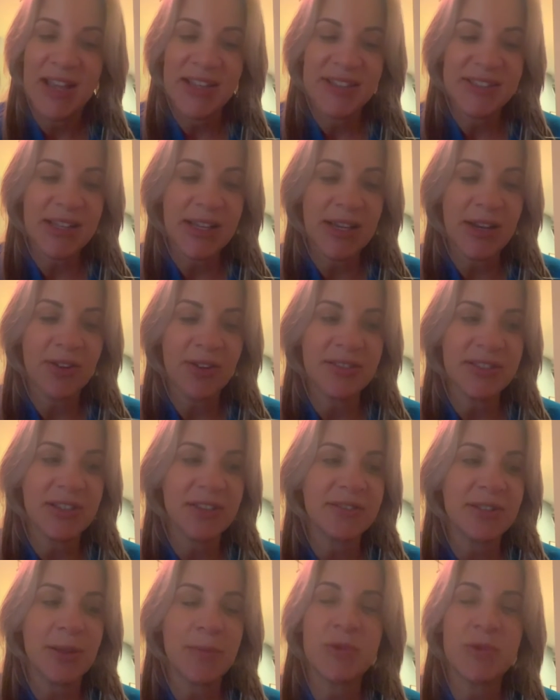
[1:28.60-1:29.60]
setting
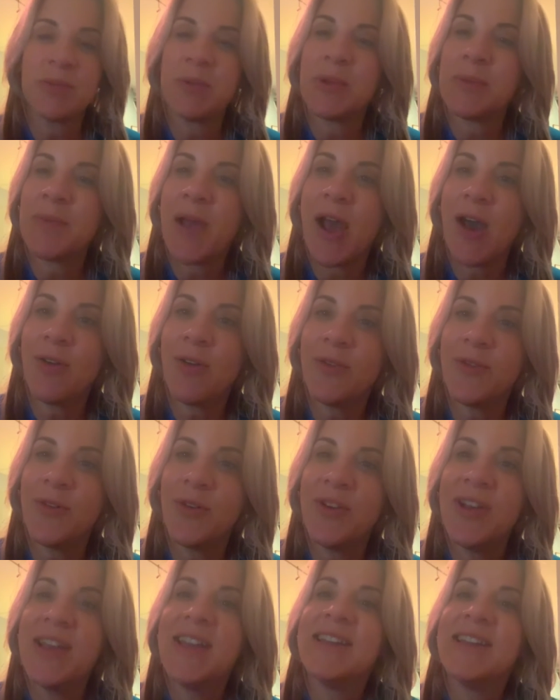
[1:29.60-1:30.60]
ourselves up to be
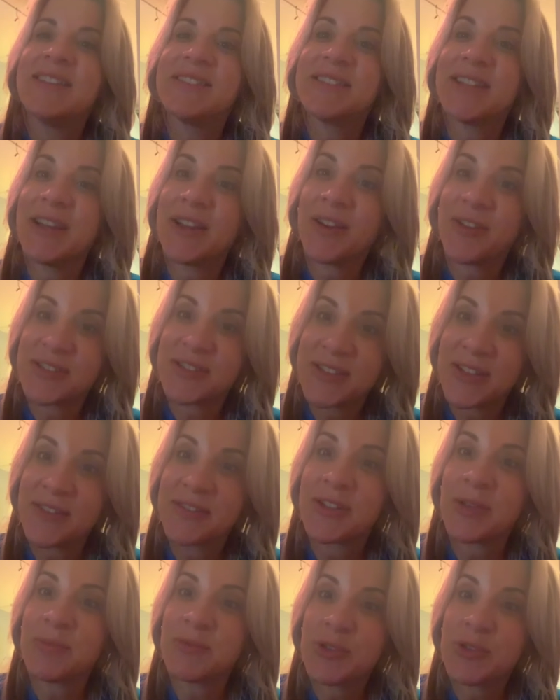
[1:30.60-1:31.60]
powerful, setting
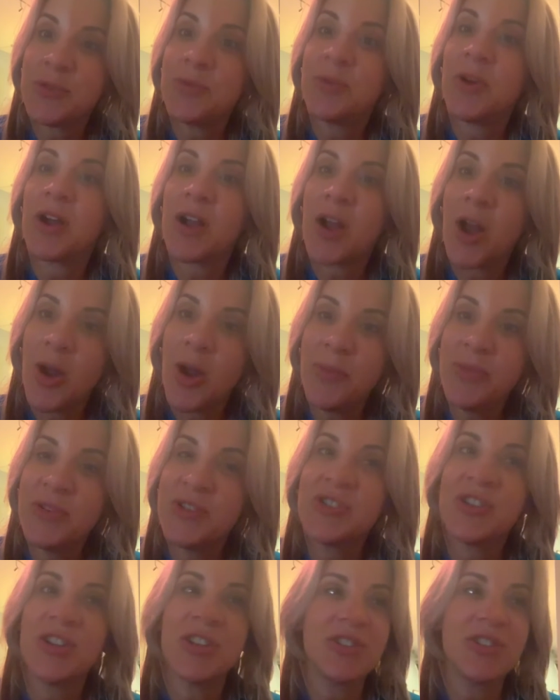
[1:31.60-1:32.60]
ourselves up to
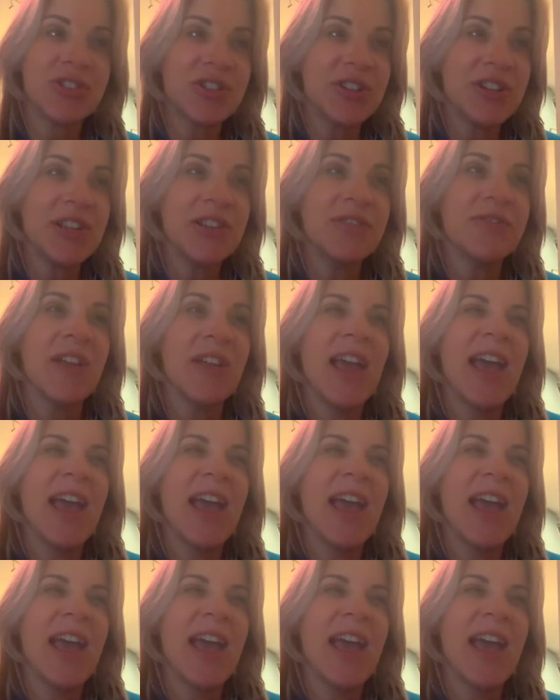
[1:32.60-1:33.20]
accomplish, achieve,